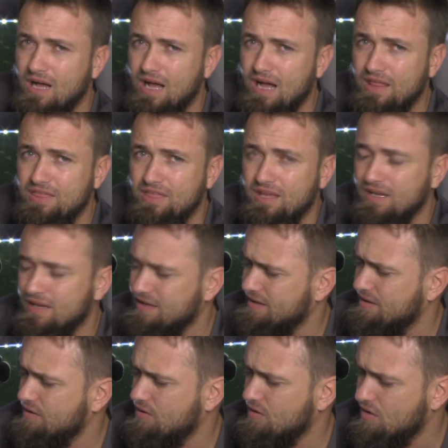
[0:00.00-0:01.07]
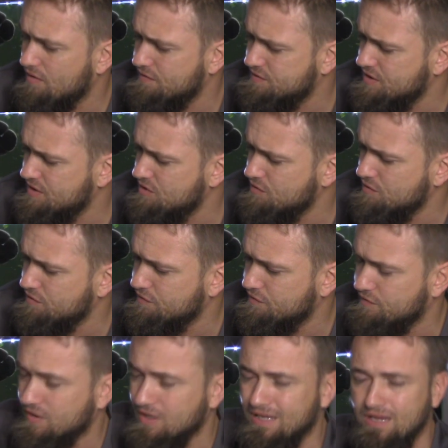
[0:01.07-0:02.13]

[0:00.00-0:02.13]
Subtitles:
I think after you've